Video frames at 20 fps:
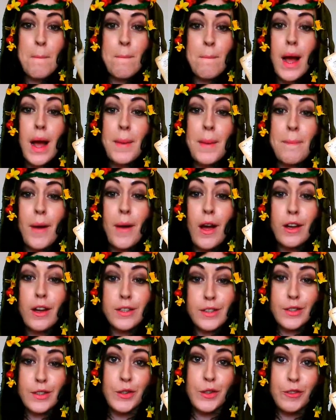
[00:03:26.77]
my
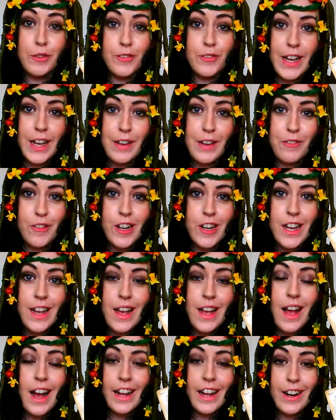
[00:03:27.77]
personal favourite,
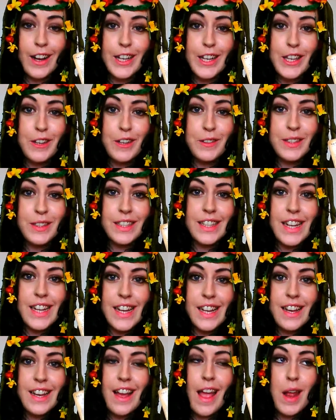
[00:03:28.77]
and I used
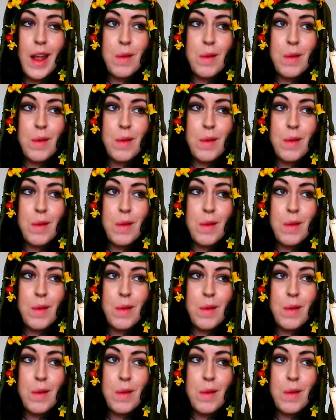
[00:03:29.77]
it